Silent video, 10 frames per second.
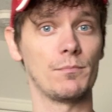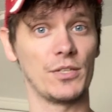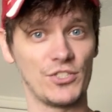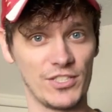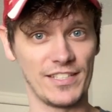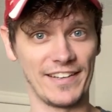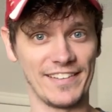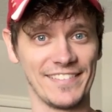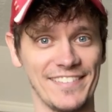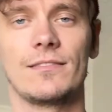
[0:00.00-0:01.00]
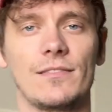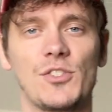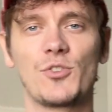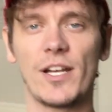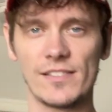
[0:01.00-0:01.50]
but you did it.
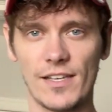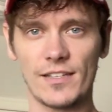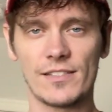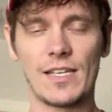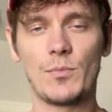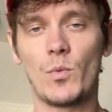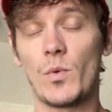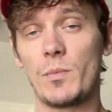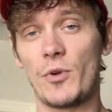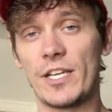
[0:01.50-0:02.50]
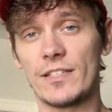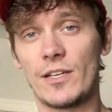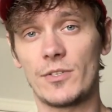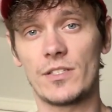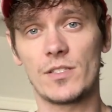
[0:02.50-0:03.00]
Let's try a second example where we break it
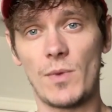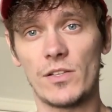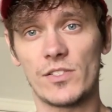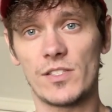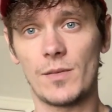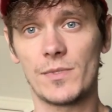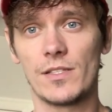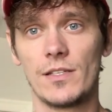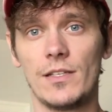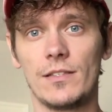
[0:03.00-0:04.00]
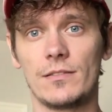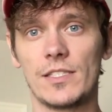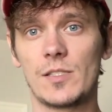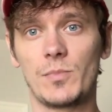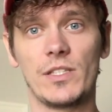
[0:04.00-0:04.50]
down into smaller steps.
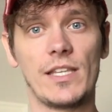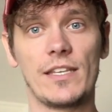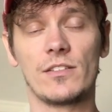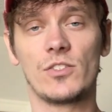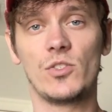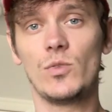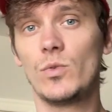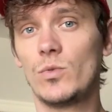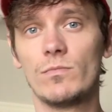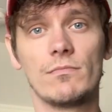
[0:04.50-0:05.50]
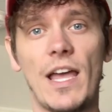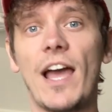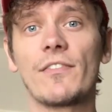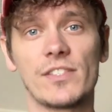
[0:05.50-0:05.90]
Let's split that into 2 half